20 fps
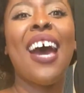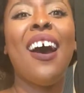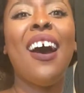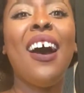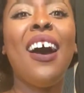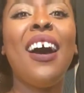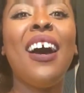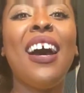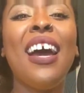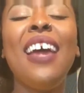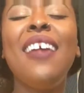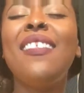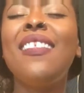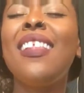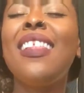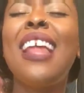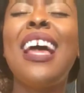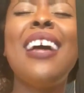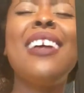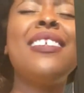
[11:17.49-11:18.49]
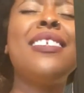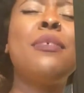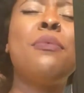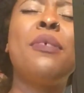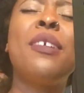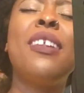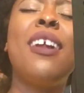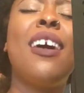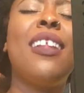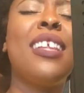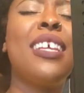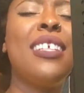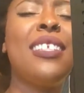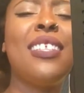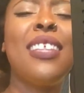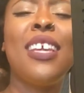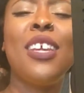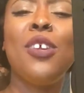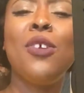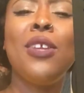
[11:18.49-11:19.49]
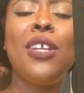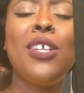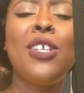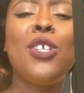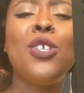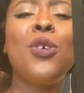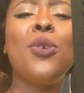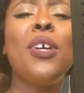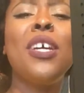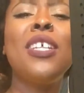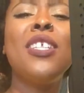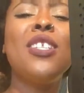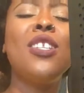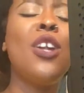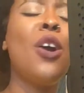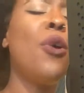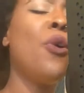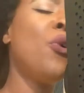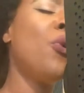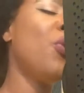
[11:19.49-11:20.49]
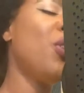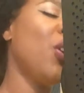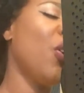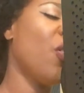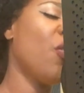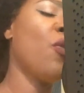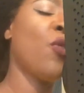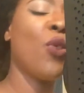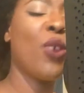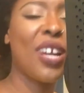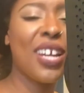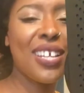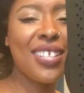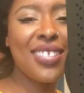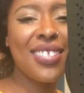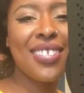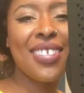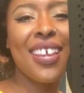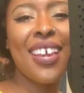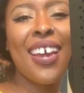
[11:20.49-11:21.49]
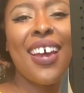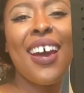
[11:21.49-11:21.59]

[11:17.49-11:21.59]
And the last but not least thing you need to do is know your voice.